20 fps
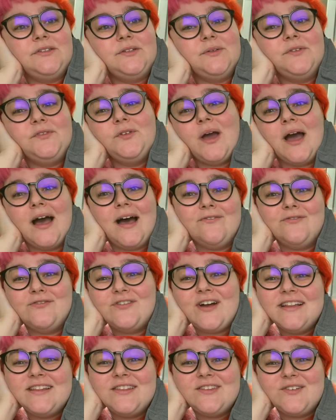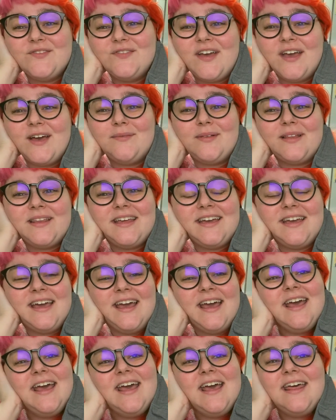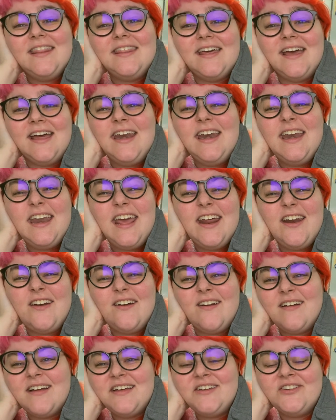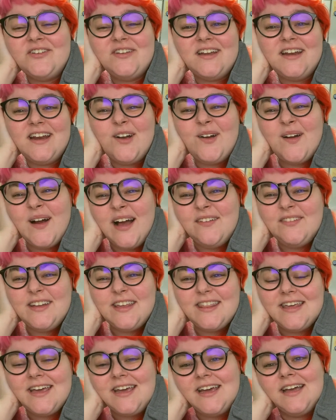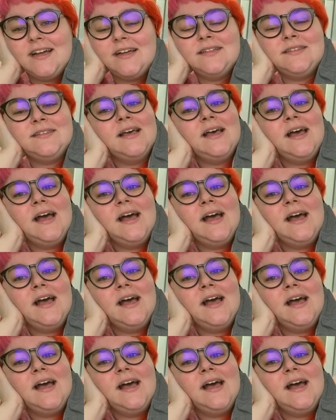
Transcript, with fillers: So if you have friends or family that knit or are interested in crafty things,